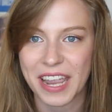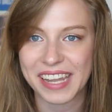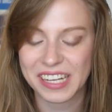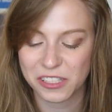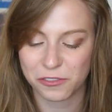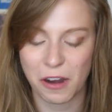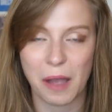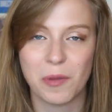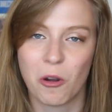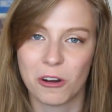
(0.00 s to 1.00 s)
It is
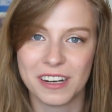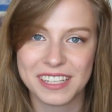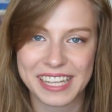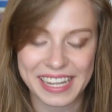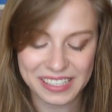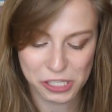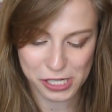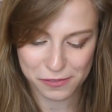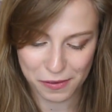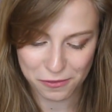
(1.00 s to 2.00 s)
from Aurélie, and
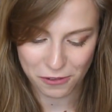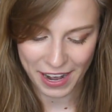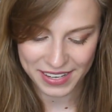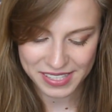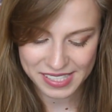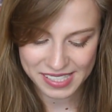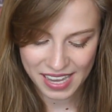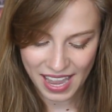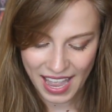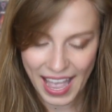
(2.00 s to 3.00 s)
she's from France.
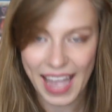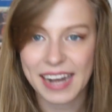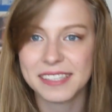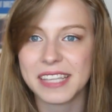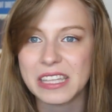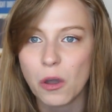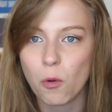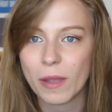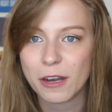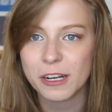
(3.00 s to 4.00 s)
And it's like the
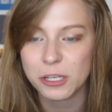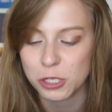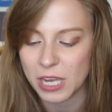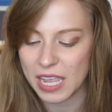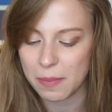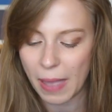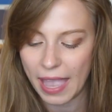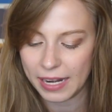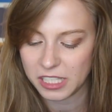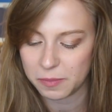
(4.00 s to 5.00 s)
weirdest shape,
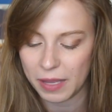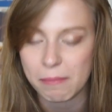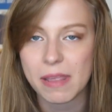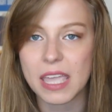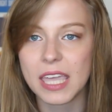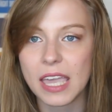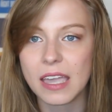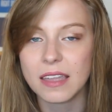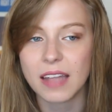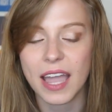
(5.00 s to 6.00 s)
and it's been
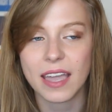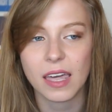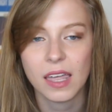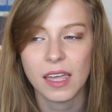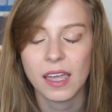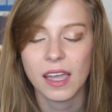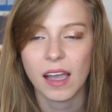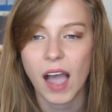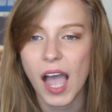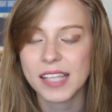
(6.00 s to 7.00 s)
making like,
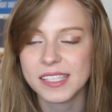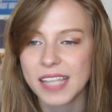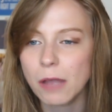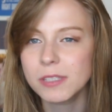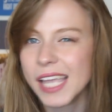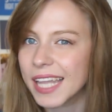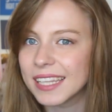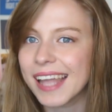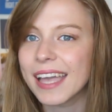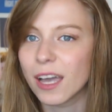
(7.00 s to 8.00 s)
it sounds like
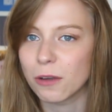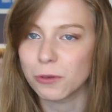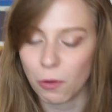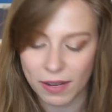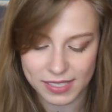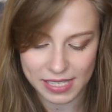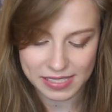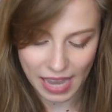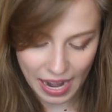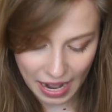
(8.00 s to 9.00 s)
Lego
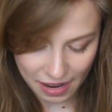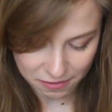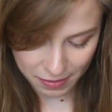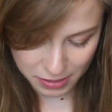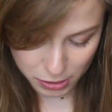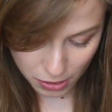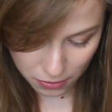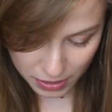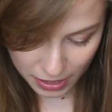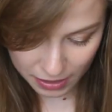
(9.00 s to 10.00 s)
noises. And I've been
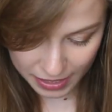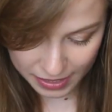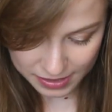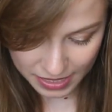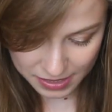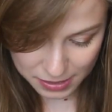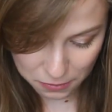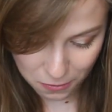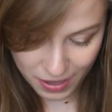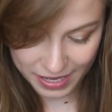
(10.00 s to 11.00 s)
so curious as
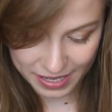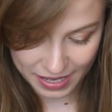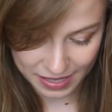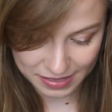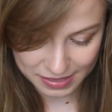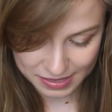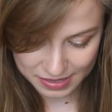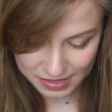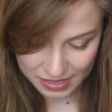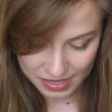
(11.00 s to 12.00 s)
to what it is.